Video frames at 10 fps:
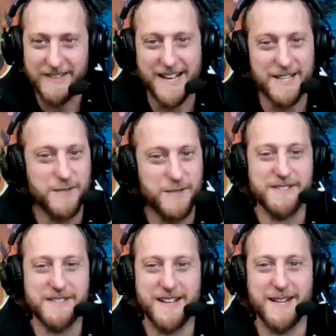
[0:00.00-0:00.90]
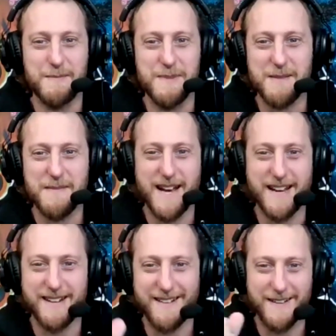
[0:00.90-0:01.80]
and that's what's gonna be,
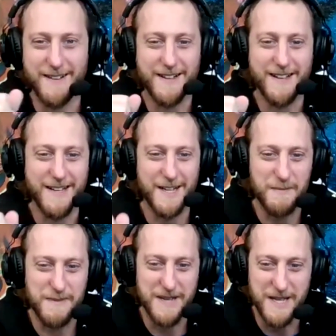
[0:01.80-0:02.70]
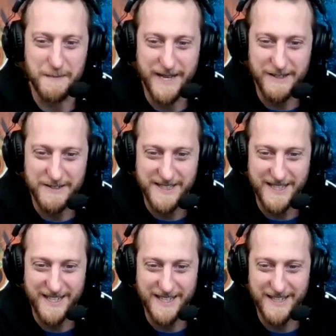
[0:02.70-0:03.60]
man. Gonna be about
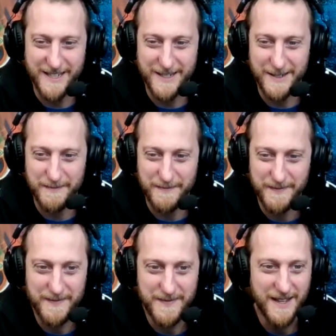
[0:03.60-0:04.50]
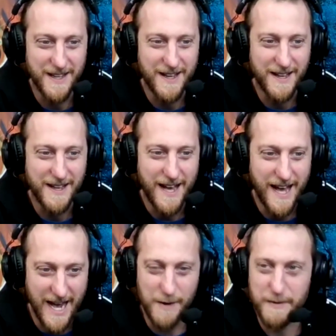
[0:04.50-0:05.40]
um,
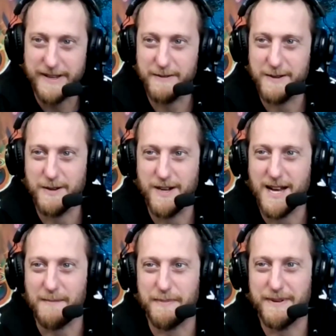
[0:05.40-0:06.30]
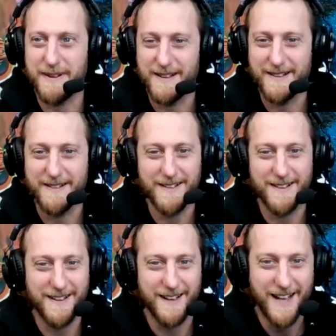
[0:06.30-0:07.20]
how we grew up,
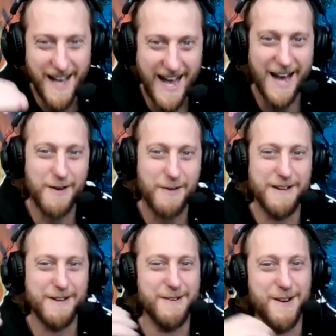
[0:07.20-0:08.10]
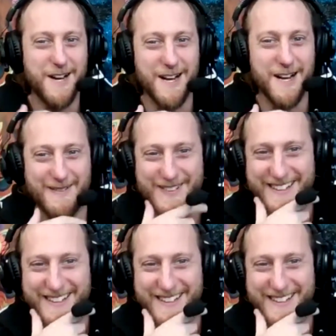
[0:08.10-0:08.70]
how we grew up.